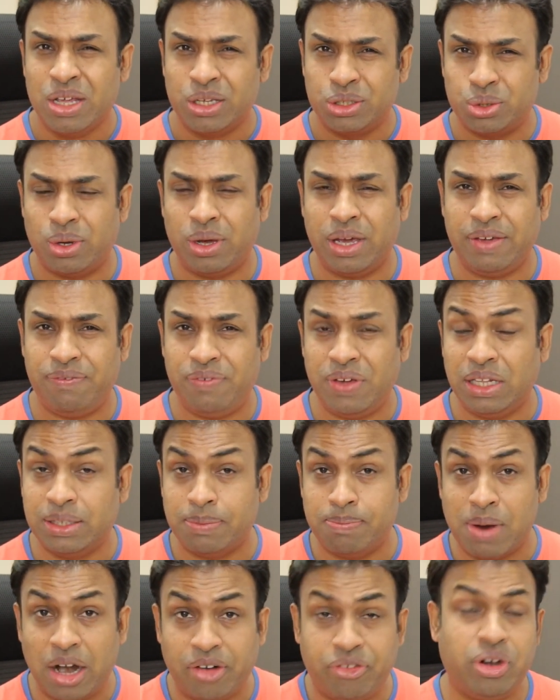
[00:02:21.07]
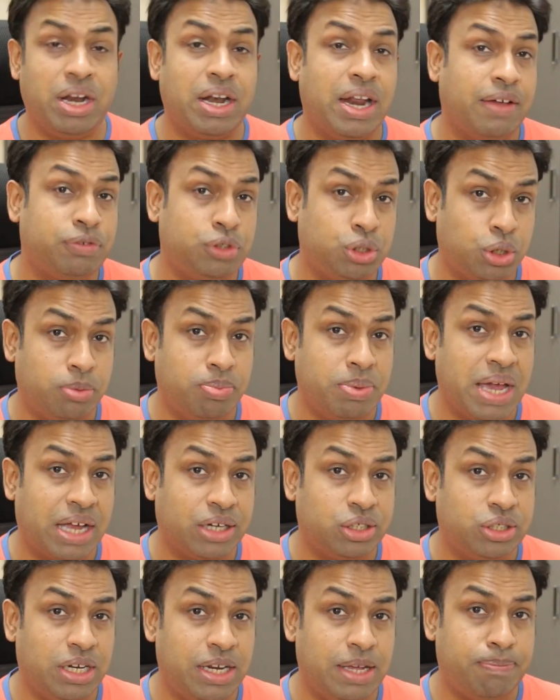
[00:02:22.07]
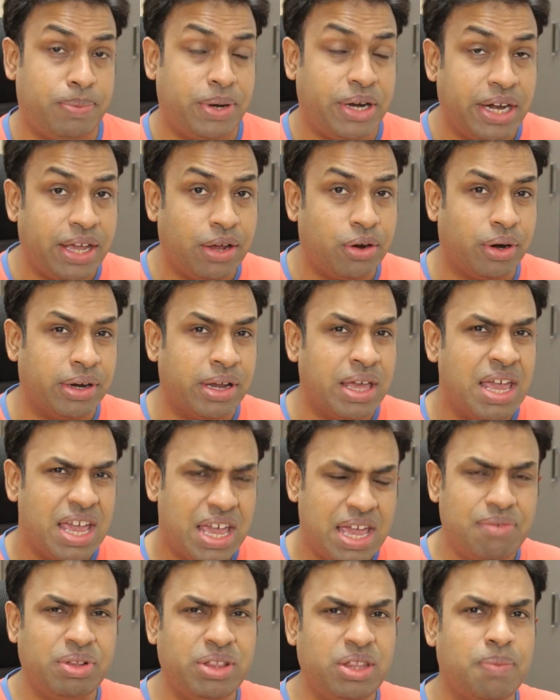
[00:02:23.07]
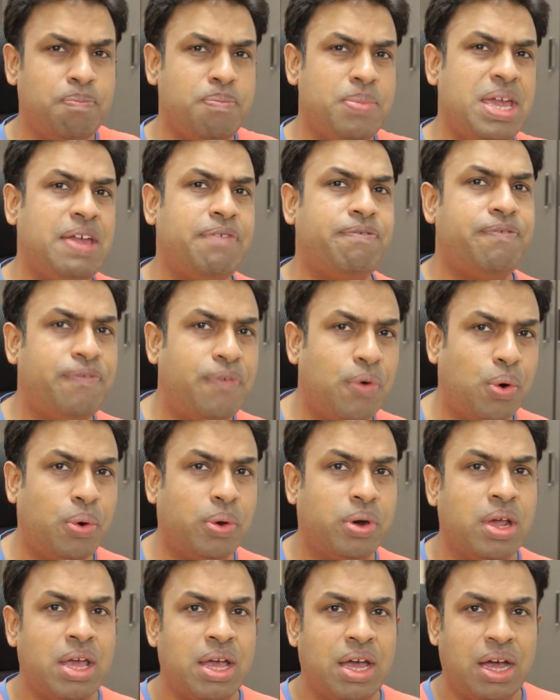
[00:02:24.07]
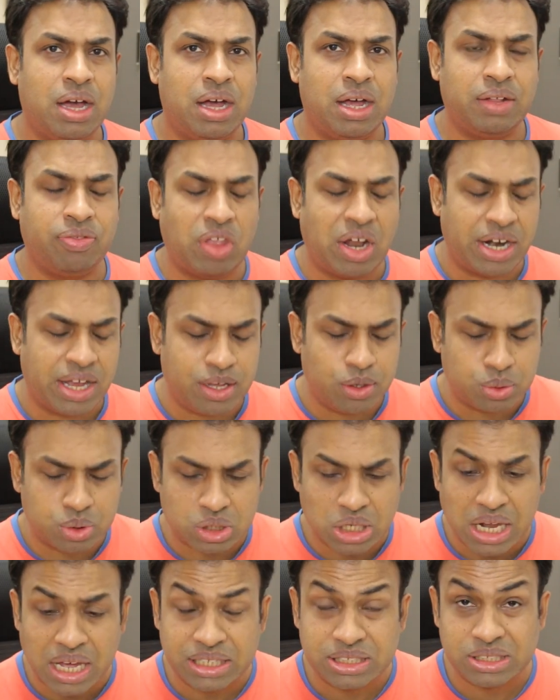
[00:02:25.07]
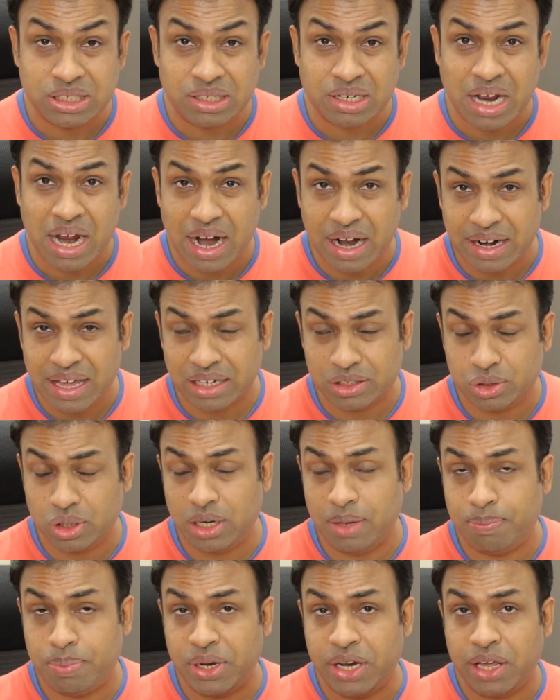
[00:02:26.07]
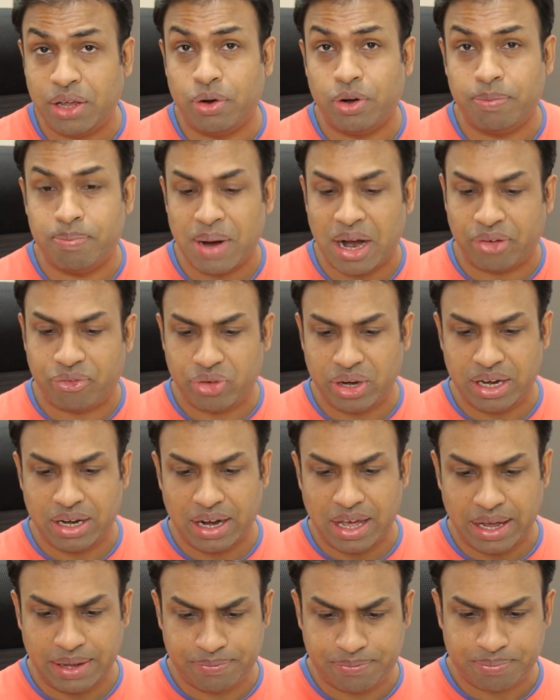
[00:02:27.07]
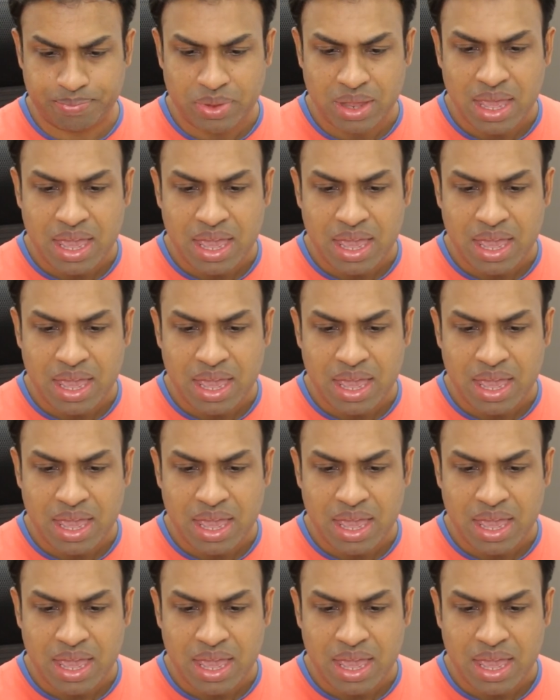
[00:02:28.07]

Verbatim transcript: So I feel the battery life should be actually pretty good. Even the Mi 4 that I used last year had actually pretty good battery life.